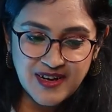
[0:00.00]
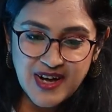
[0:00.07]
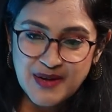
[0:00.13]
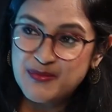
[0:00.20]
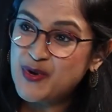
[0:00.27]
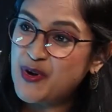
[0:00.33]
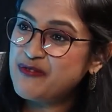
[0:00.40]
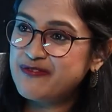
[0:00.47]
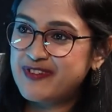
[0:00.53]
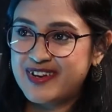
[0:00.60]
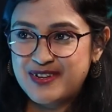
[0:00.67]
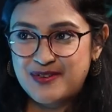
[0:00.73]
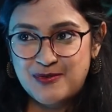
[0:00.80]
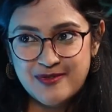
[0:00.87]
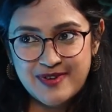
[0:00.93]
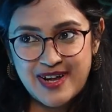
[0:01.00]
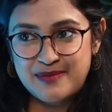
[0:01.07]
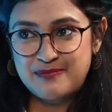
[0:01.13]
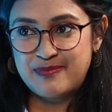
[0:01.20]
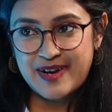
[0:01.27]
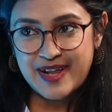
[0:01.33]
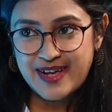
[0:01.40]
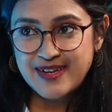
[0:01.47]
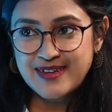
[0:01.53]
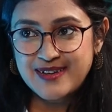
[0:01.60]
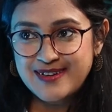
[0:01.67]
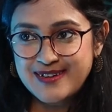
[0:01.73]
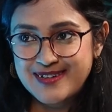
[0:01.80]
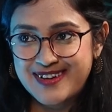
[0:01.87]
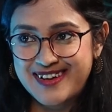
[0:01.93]
I'm not very good at playing
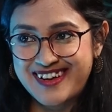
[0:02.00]
it.